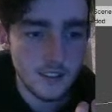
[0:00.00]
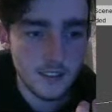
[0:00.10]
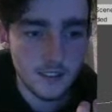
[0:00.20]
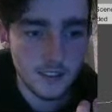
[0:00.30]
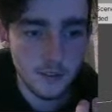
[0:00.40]

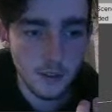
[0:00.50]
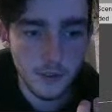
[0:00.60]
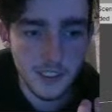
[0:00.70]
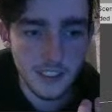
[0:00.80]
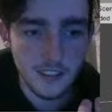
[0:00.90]
So what
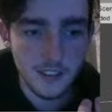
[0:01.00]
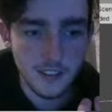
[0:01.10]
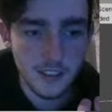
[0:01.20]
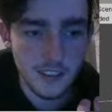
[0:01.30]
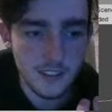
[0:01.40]
we need to
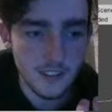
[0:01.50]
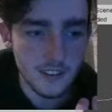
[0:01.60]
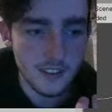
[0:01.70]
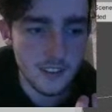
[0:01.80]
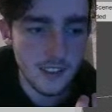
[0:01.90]
do
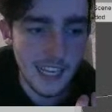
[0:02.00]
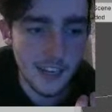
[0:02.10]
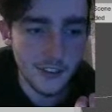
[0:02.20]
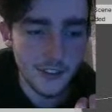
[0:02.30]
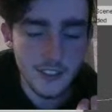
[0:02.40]
is now